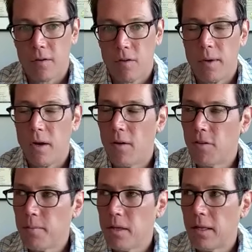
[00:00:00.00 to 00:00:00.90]
So we
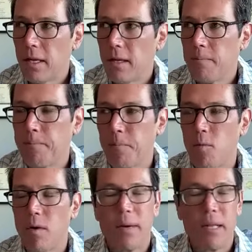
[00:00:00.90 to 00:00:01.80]
ultimately,
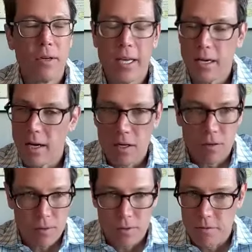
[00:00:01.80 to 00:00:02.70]
well, we look at
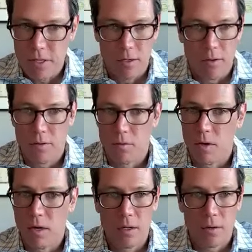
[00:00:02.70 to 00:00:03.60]
hundreds of deals, and
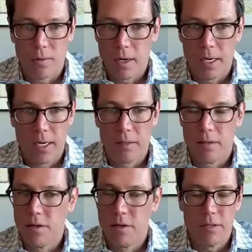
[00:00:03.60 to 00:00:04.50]
we're underwriting
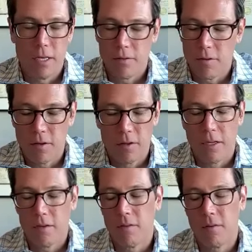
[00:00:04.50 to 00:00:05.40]
you know dozens and
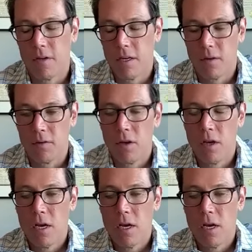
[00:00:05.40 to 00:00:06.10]
dozens of deals.